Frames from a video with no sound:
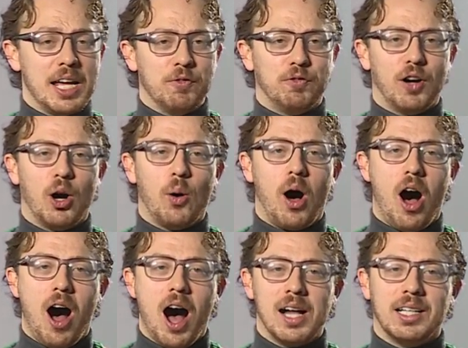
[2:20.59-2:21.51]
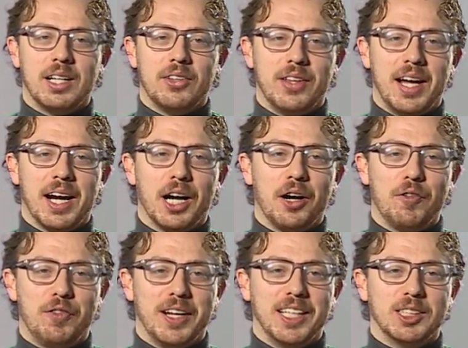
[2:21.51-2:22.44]
info on their
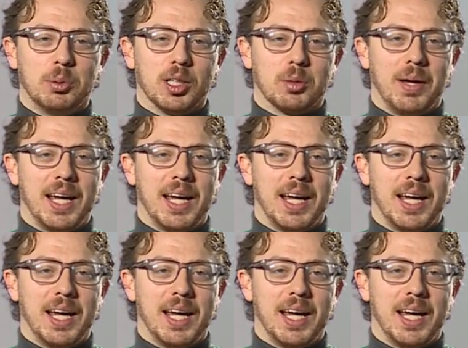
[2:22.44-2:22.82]
Facebook